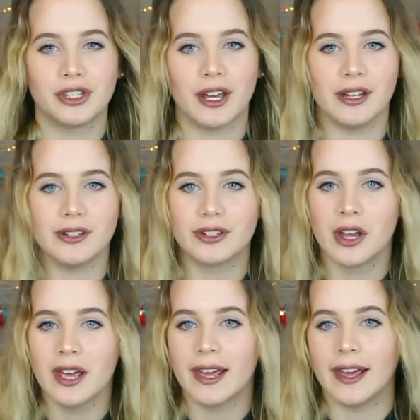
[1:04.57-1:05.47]

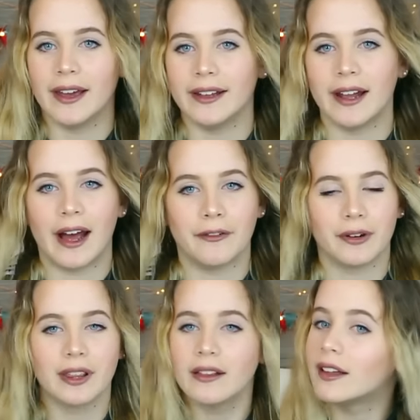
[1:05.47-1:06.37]
change and I
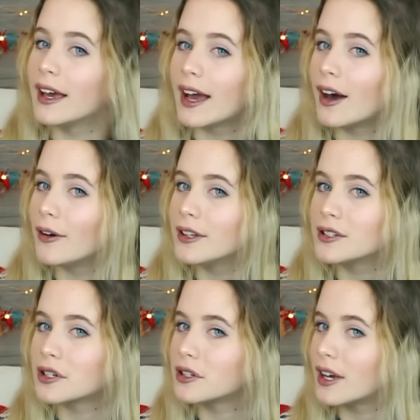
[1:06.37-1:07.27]
really like how it
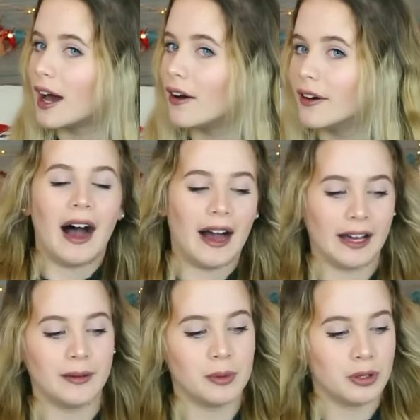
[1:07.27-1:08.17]
turned out.
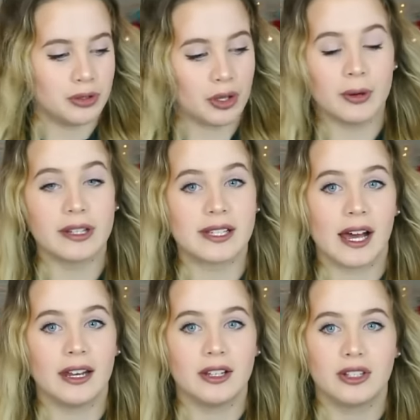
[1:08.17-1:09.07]
I'm so
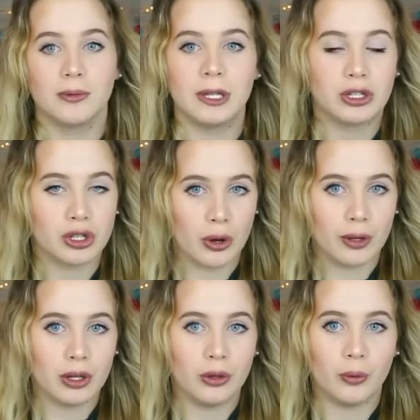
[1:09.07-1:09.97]
excited to be
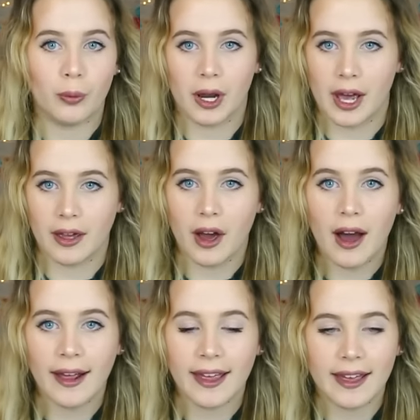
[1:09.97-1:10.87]
showing you what I
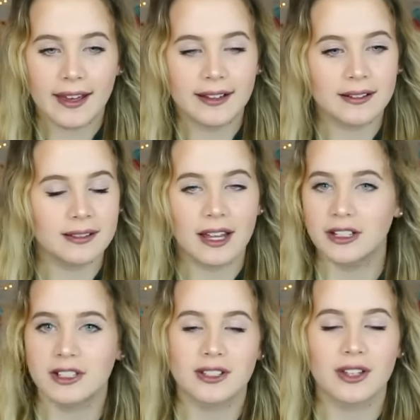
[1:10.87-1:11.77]
got, and
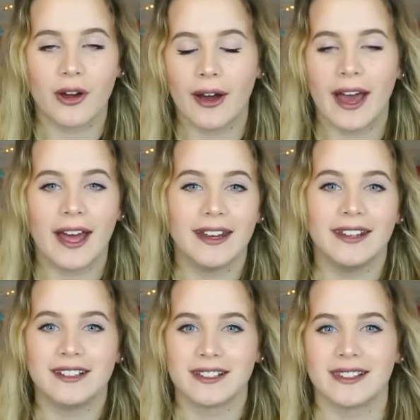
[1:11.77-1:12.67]
let's just go ahead
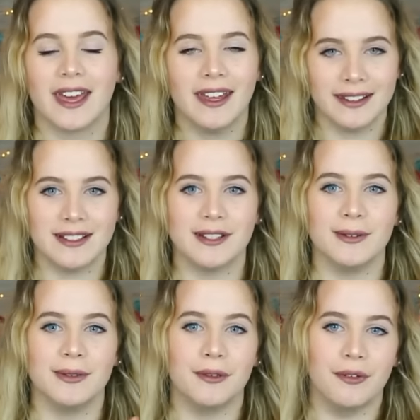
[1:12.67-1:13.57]
and just get
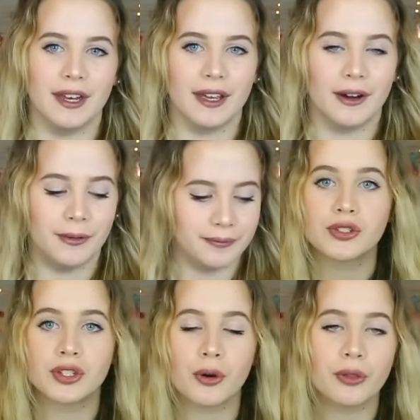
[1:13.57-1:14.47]
into the video.
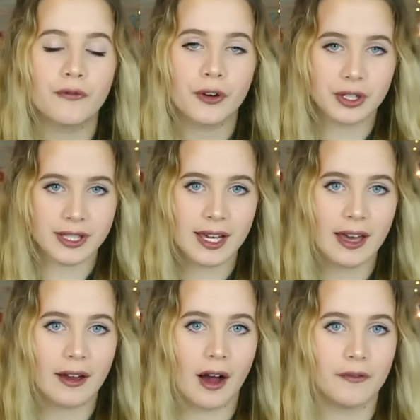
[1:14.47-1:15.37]
So the first thing
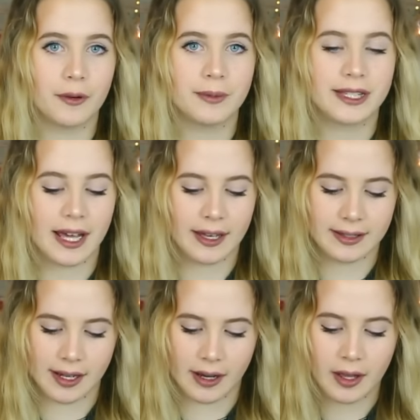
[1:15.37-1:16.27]
I got from
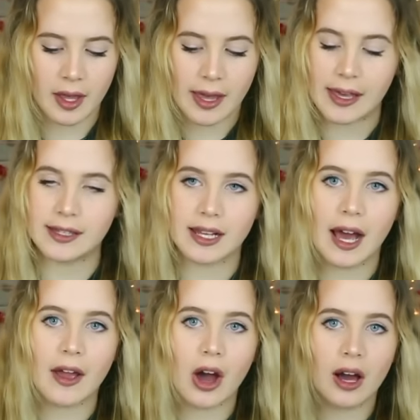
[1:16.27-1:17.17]
Santa is
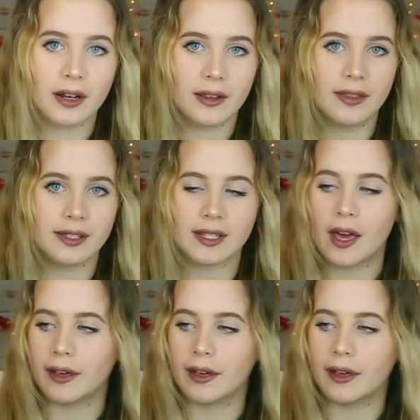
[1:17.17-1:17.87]
I got this